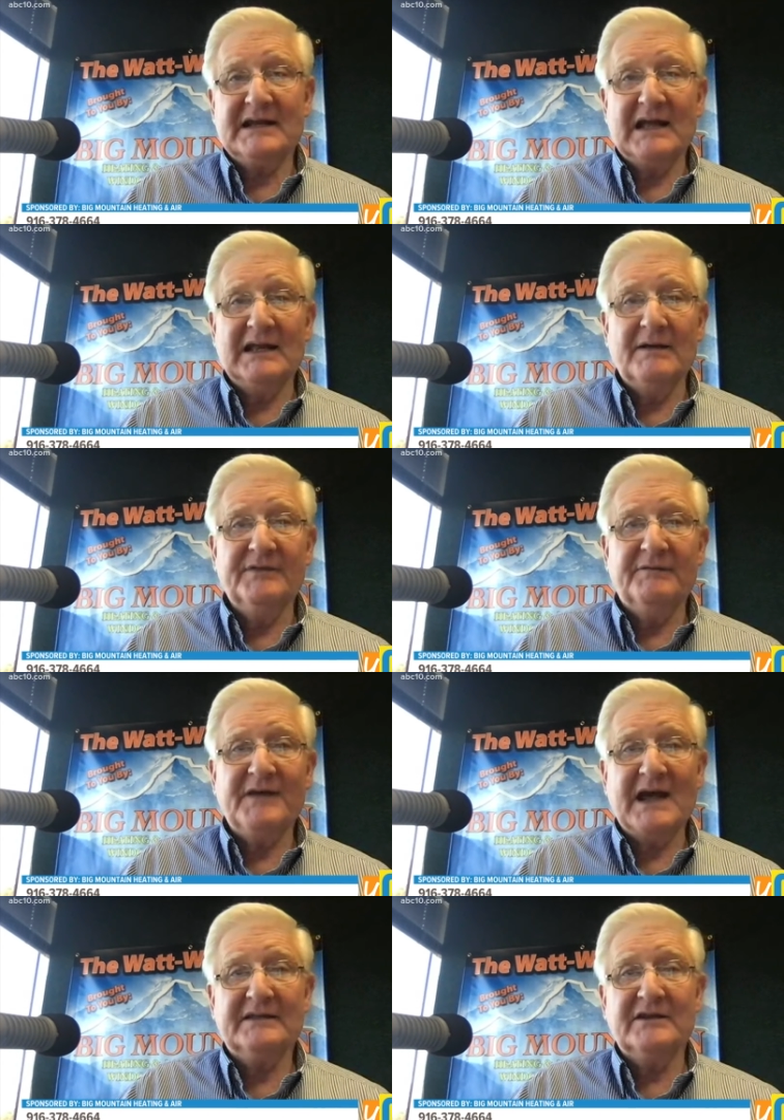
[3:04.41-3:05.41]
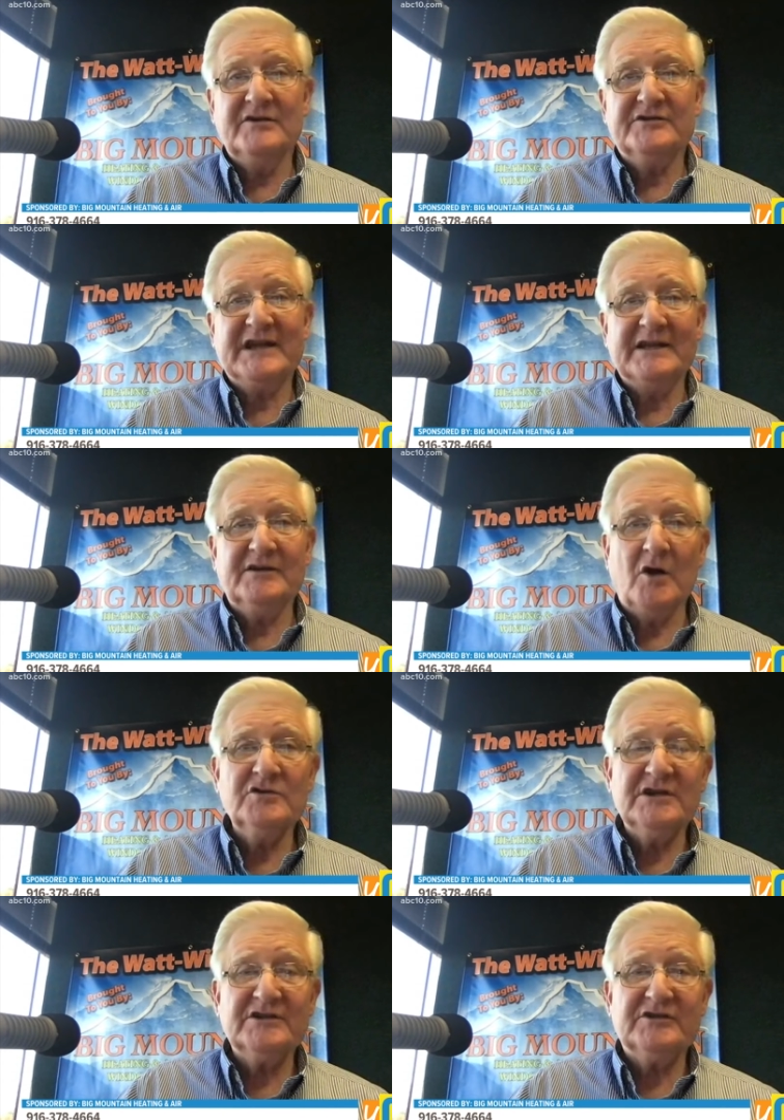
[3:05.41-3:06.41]
and I love the fact that you said
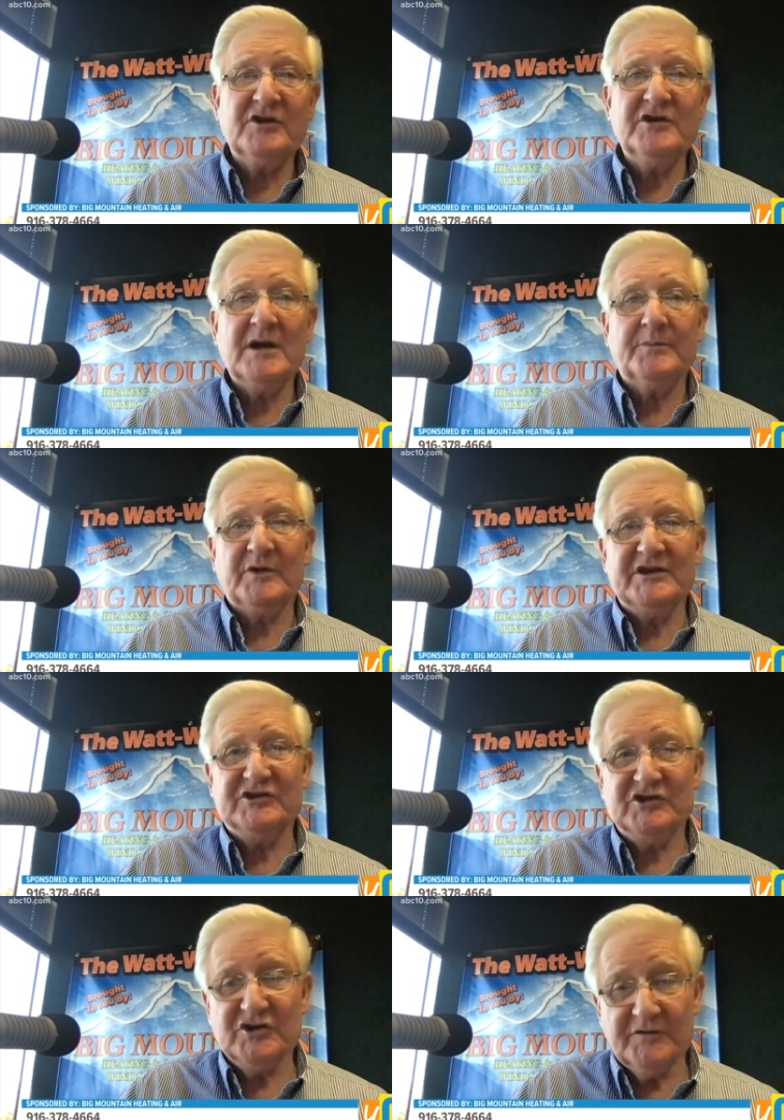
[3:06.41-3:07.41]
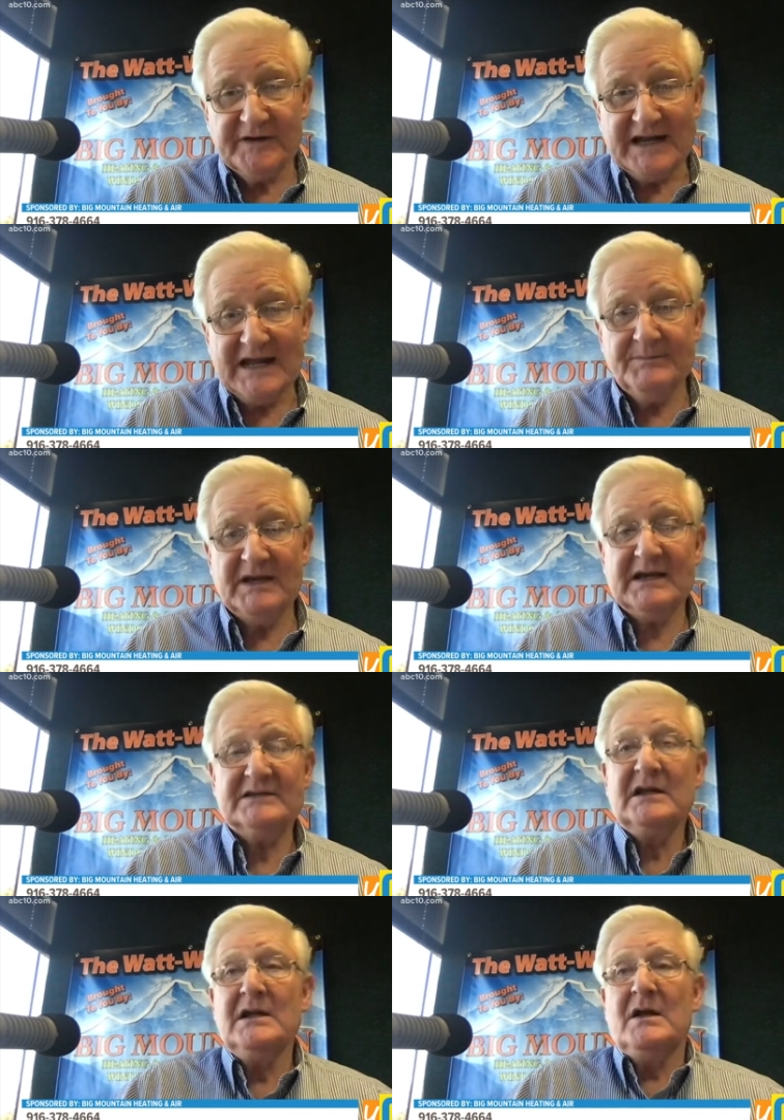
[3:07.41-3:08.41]
don't just tune up, rejuvenate,
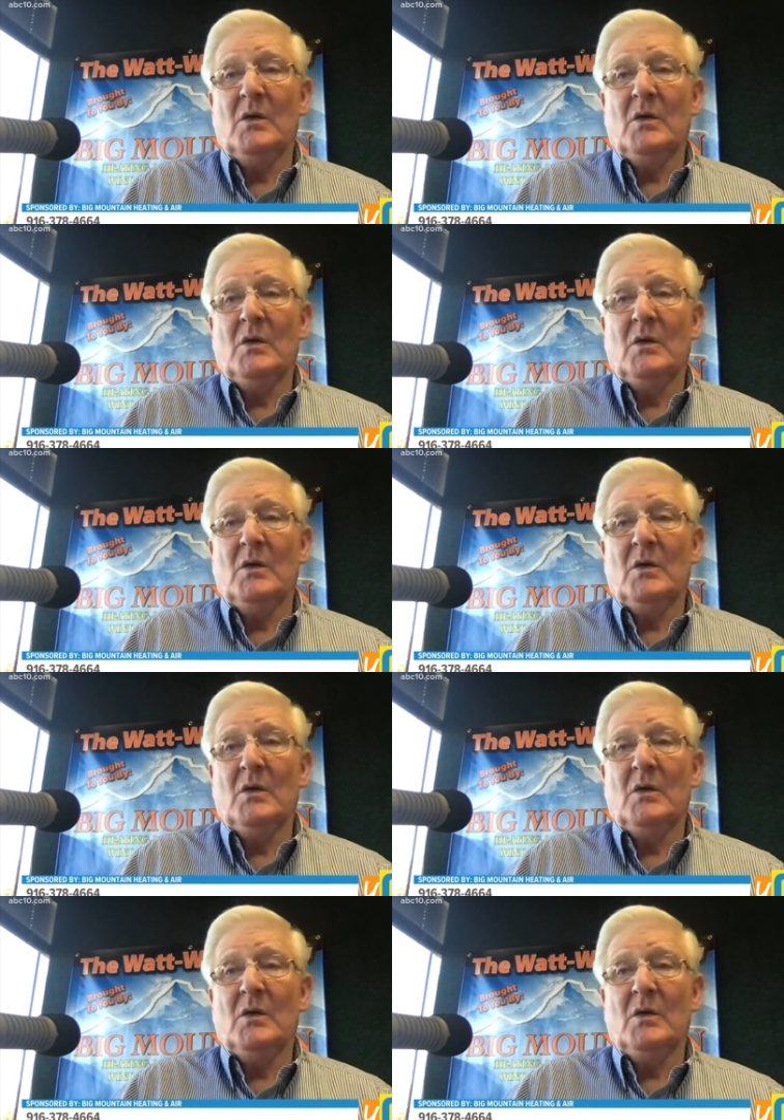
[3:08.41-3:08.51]
because